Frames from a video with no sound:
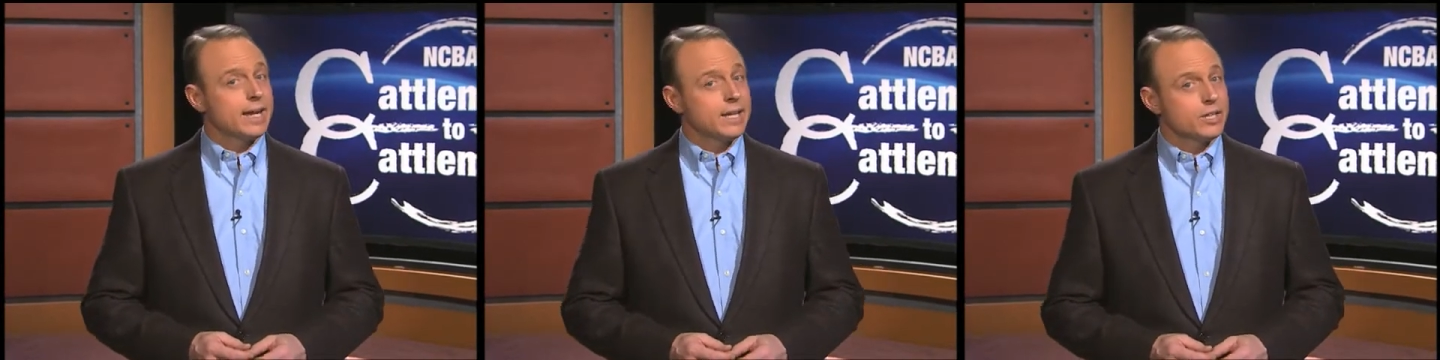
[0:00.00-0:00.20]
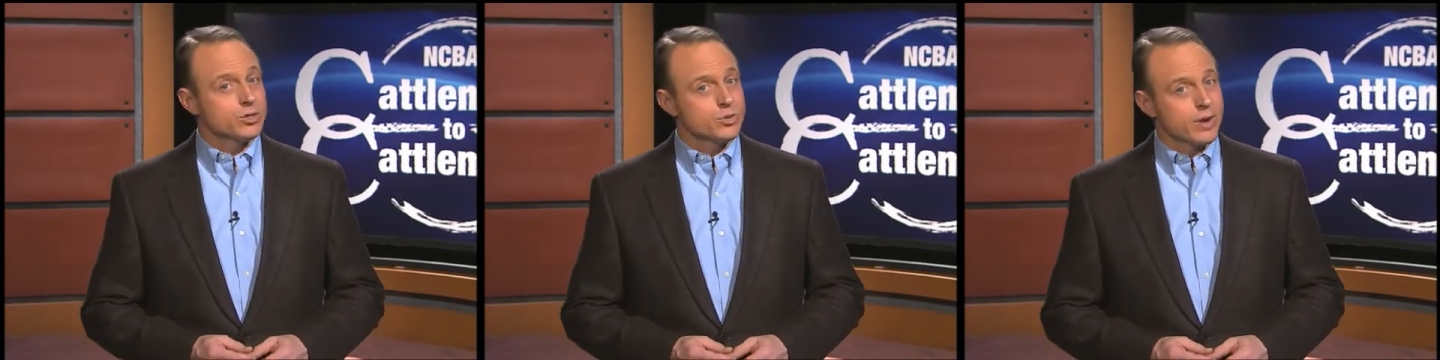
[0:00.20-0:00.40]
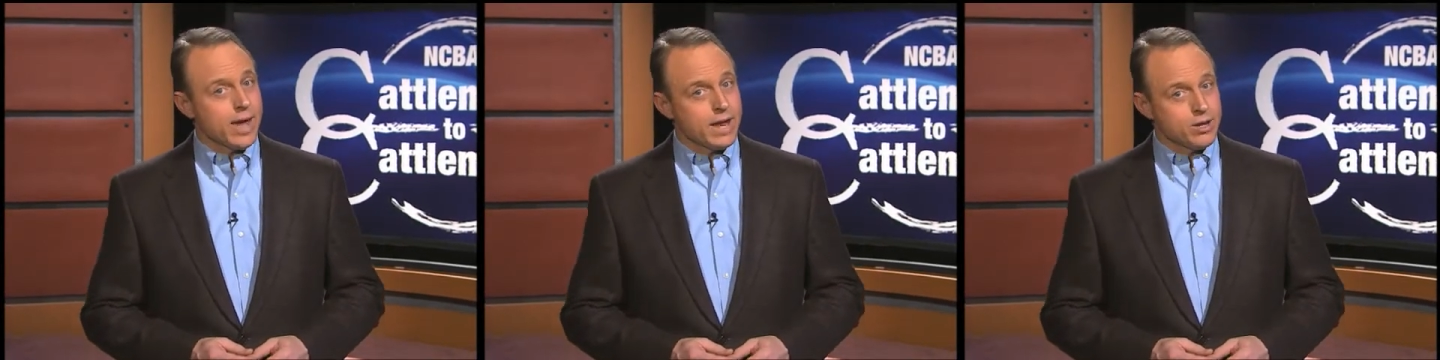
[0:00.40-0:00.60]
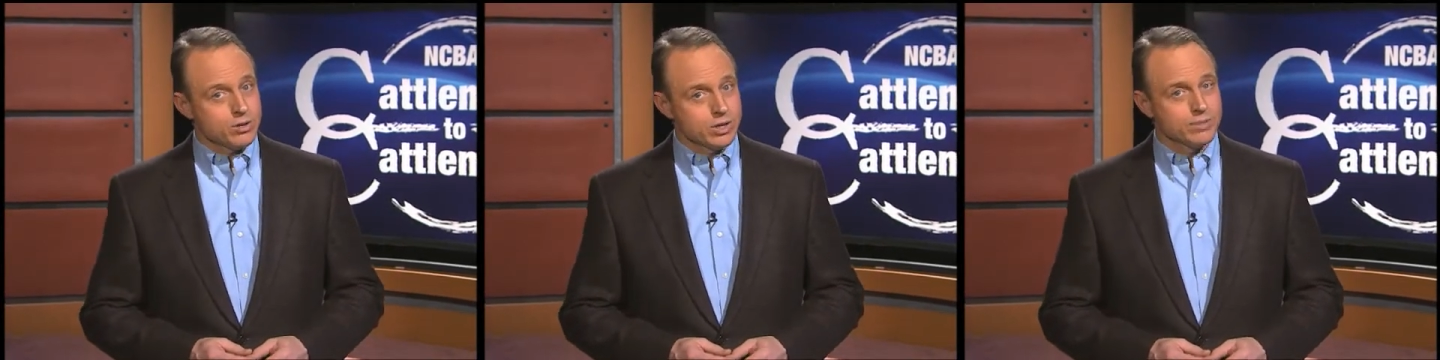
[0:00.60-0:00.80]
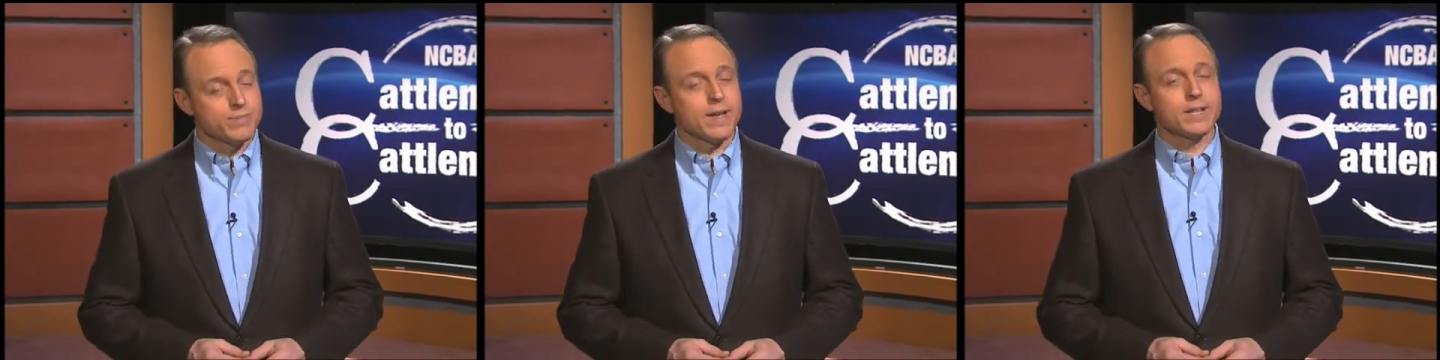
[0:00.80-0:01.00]
Industry Annual
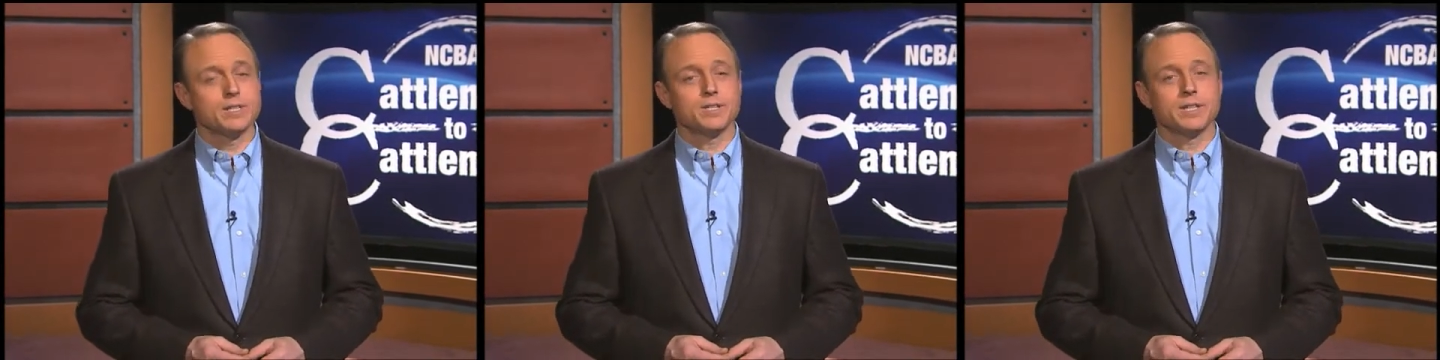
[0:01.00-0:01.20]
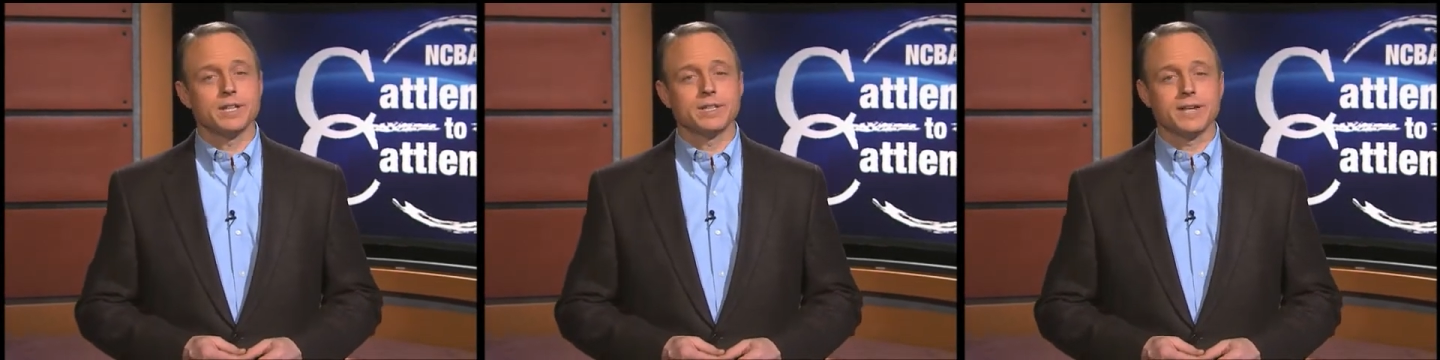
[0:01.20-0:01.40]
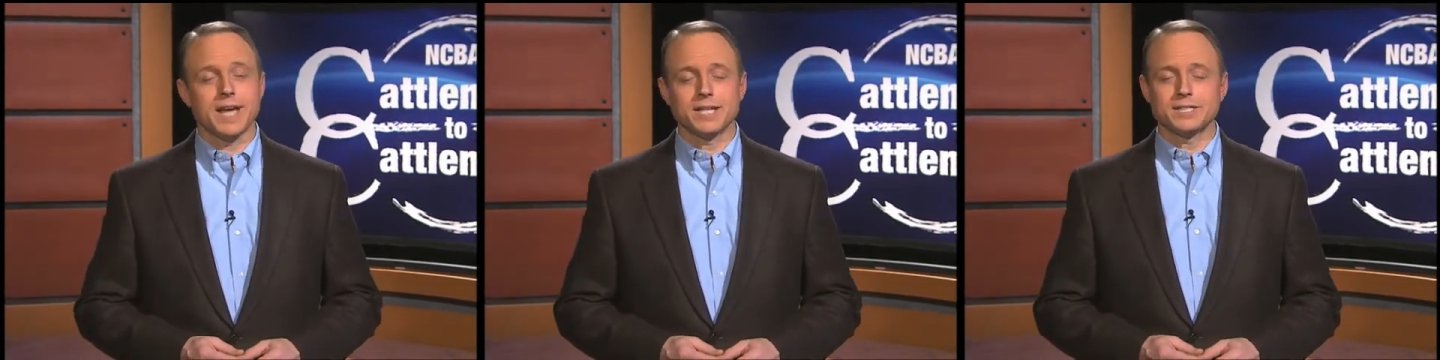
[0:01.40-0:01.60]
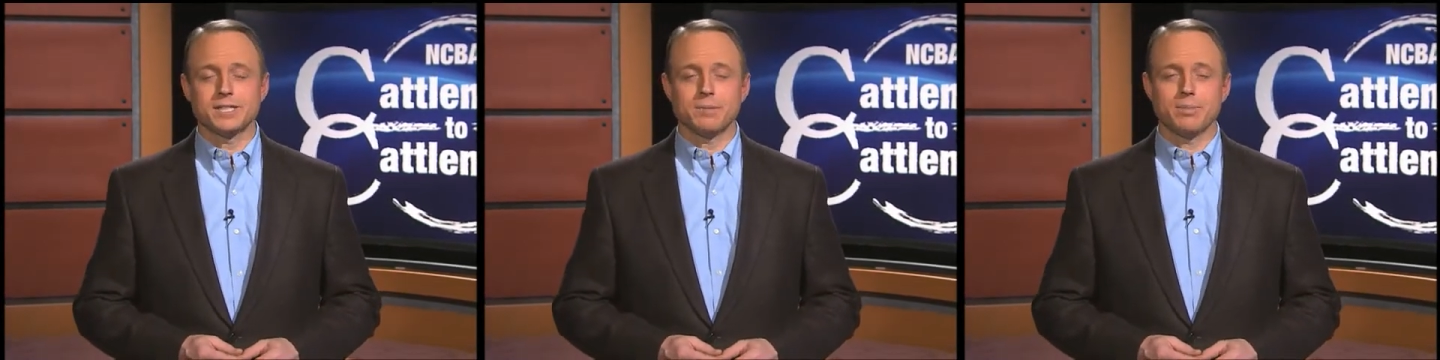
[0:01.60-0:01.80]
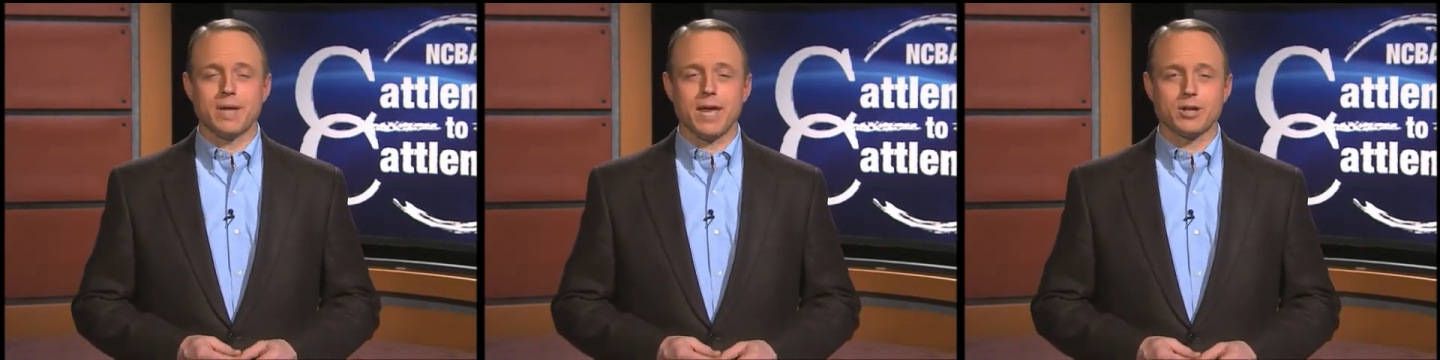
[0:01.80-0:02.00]
Convention and
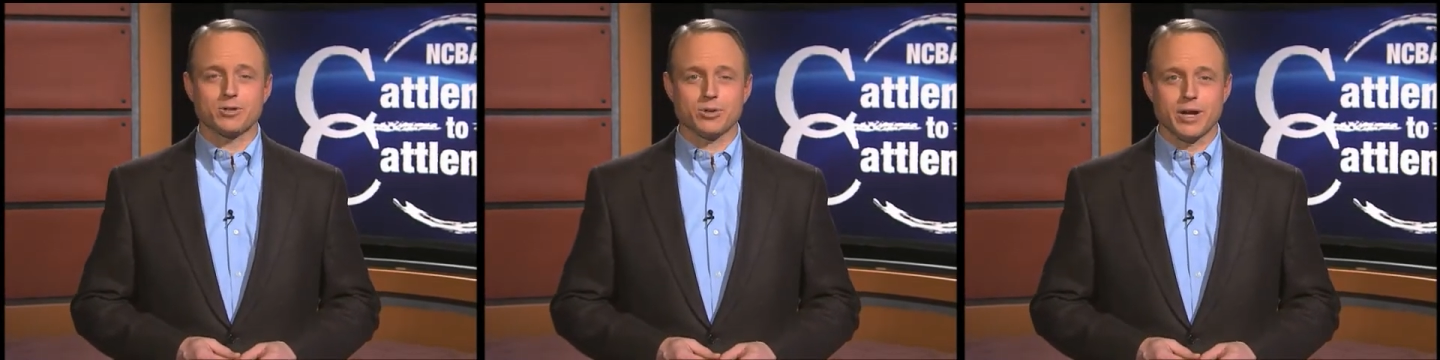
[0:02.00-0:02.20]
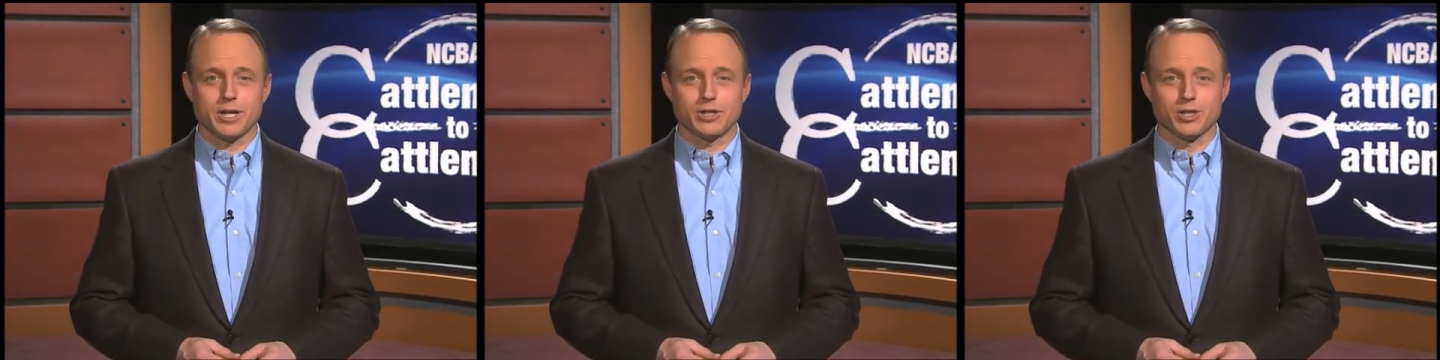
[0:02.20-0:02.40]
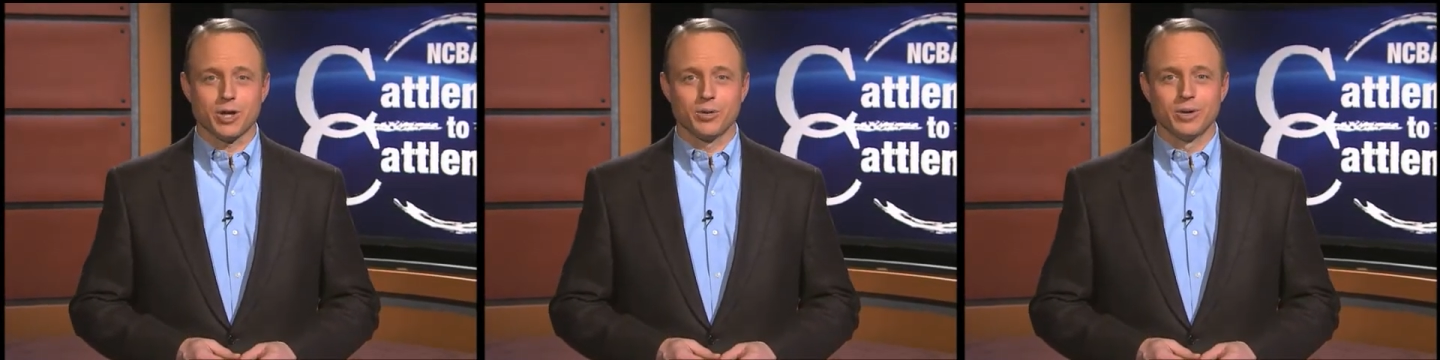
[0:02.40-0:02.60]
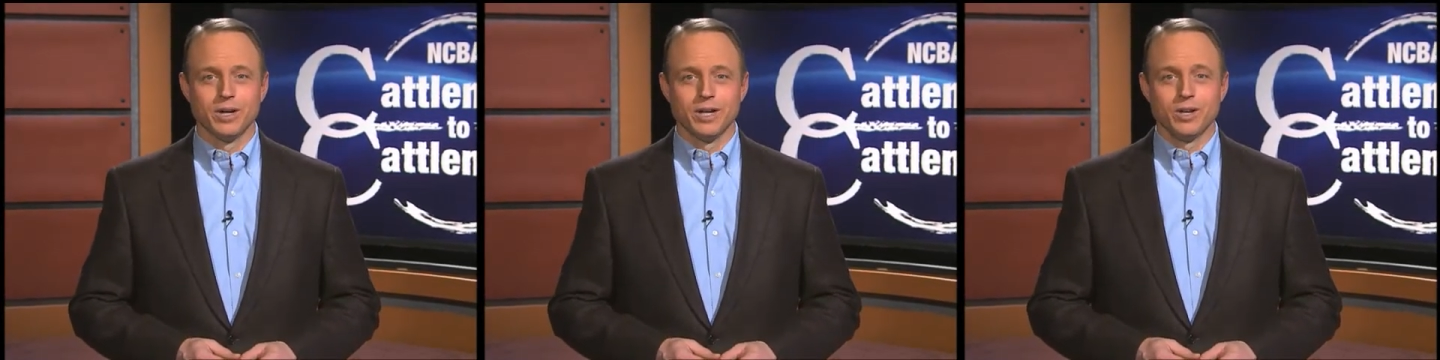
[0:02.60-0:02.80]
NCBA Trade Show.